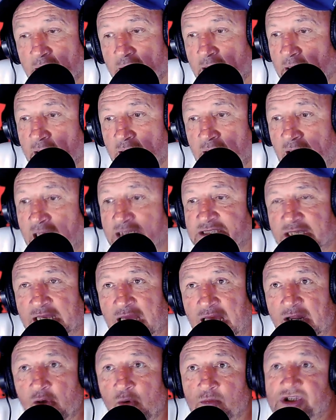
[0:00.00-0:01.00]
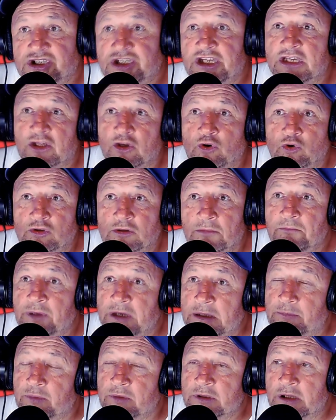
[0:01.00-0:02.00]
yeah. as again, I always see the good in
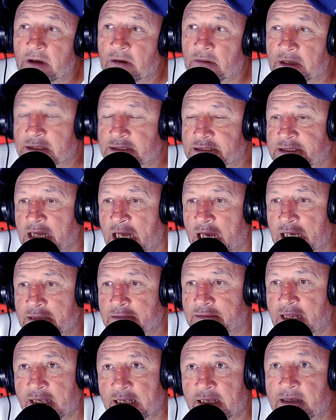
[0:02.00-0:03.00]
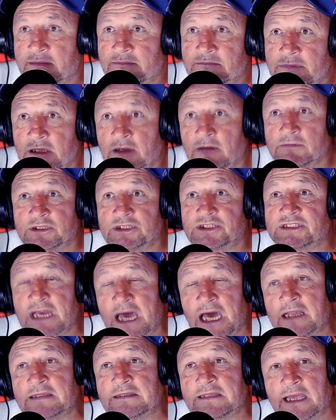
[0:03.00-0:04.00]
people, you know, and I try, think, thinking, you know, there's
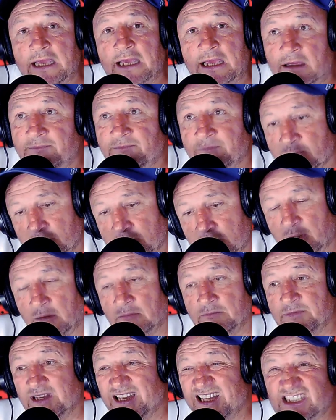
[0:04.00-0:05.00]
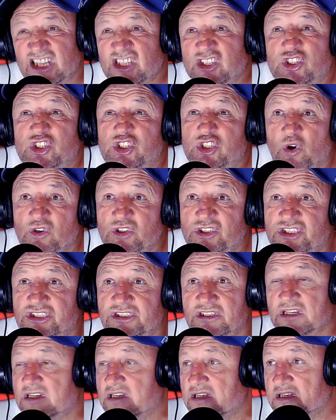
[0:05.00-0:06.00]
talent there. You know, it's his
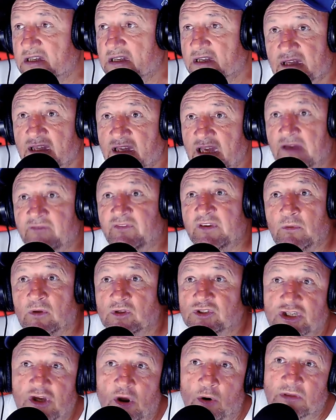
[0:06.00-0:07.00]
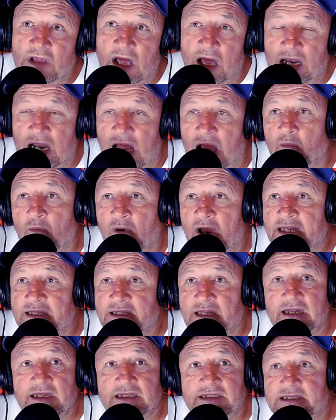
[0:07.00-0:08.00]
choice. Yeah. If he wants to go down that way,
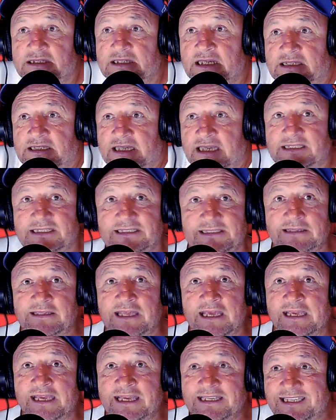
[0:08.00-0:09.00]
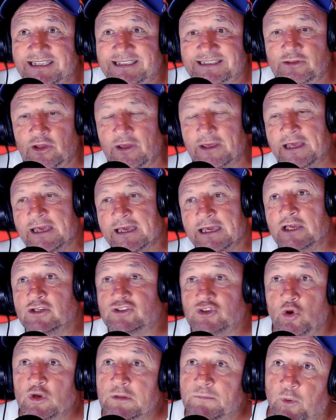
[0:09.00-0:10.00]
then it's it's it's the thing is it's the,
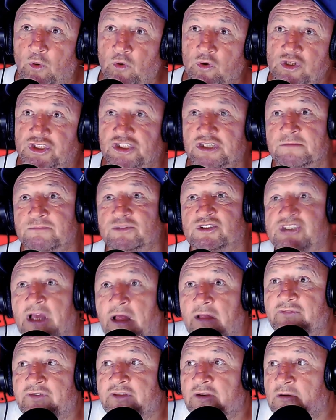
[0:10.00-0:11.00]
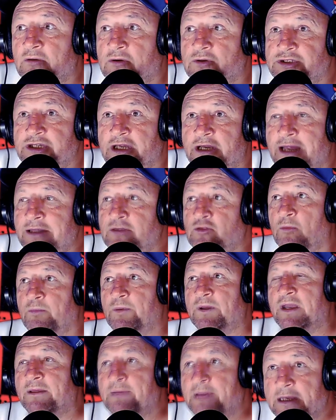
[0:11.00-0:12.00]
he's only punishing himself. You know, because you end
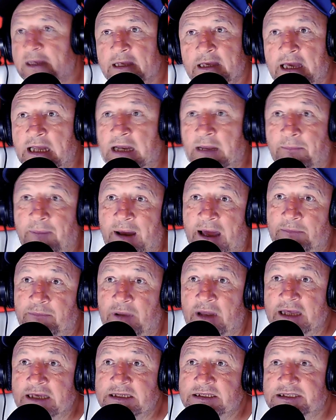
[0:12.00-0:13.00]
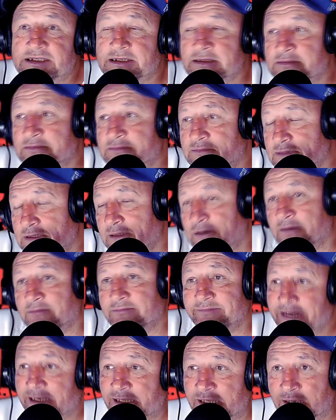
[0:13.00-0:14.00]
up in a in a bad place, and you know,
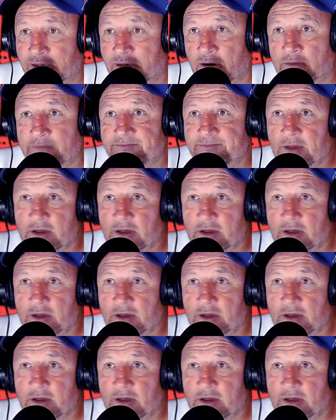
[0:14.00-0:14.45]
yeah. there you go.